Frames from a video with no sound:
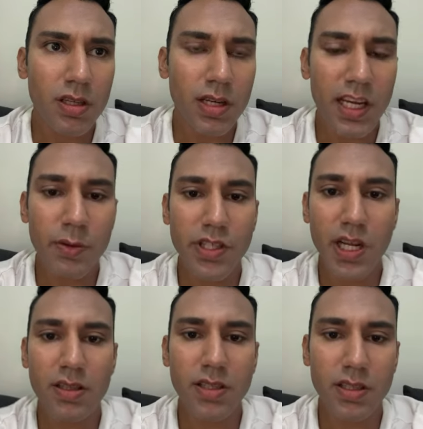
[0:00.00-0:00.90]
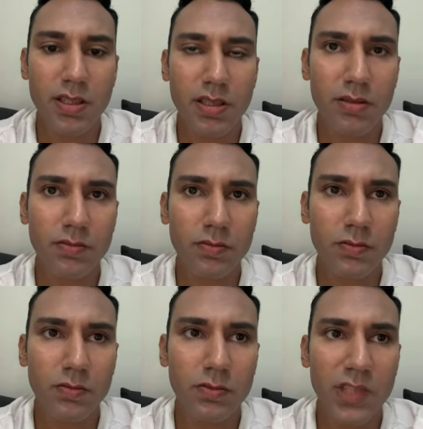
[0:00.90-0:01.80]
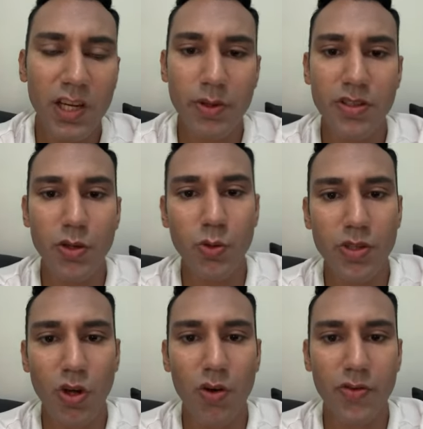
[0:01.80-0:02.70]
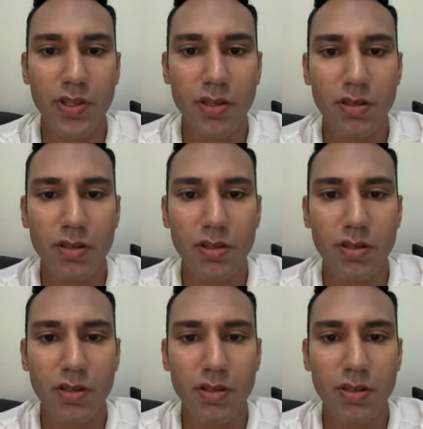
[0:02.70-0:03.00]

Like I was sheltered, like I was too soft.